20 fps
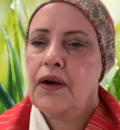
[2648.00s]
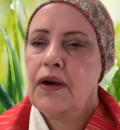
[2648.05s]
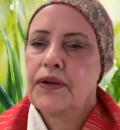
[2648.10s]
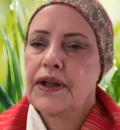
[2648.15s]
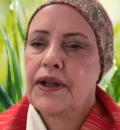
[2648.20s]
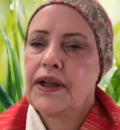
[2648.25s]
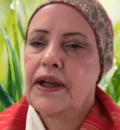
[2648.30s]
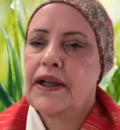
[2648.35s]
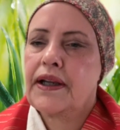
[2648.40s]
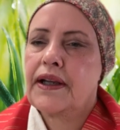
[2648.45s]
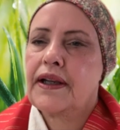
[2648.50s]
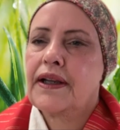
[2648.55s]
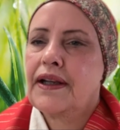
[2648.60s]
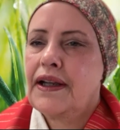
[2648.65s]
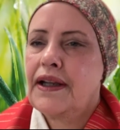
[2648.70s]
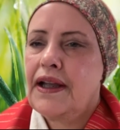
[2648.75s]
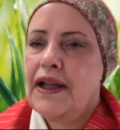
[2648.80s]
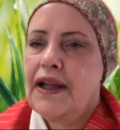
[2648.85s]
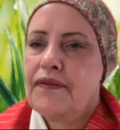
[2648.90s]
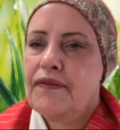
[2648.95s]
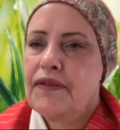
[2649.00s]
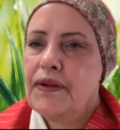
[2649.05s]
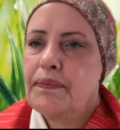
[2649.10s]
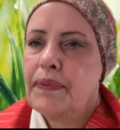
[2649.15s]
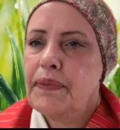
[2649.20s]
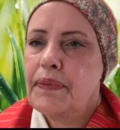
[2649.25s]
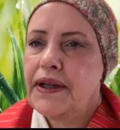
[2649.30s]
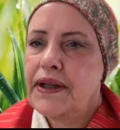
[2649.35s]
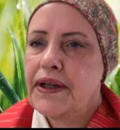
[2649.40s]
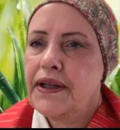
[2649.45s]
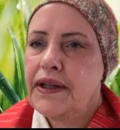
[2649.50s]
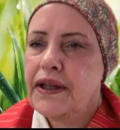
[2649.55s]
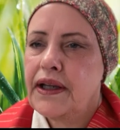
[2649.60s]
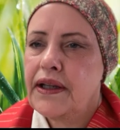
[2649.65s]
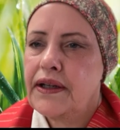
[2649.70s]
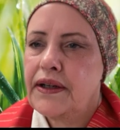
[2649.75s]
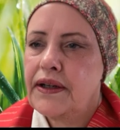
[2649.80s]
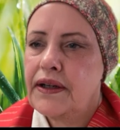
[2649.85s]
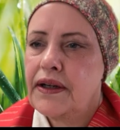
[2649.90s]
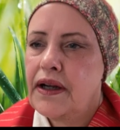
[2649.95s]
Okay, everybody
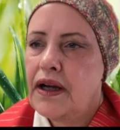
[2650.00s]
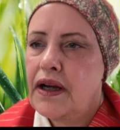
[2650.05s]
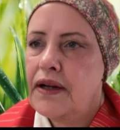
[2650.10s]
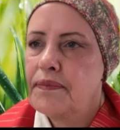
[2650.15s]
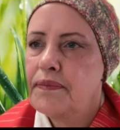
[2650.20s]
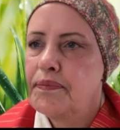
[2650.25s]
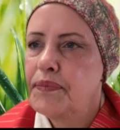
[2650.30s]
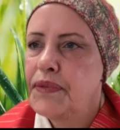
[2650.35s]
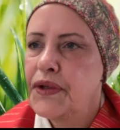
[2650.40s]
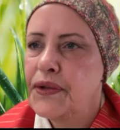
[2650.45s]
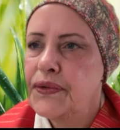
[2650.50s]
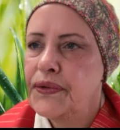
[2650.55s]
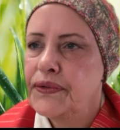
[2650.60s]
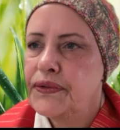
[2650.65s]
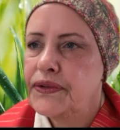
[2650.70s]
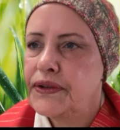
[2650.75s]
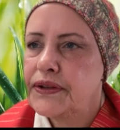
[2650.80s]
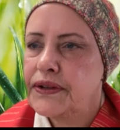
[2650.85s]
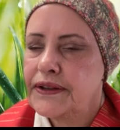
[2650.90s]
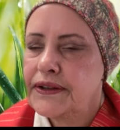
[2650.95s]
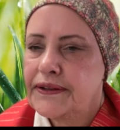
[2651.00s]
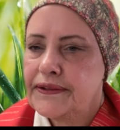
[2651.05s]
can unmute.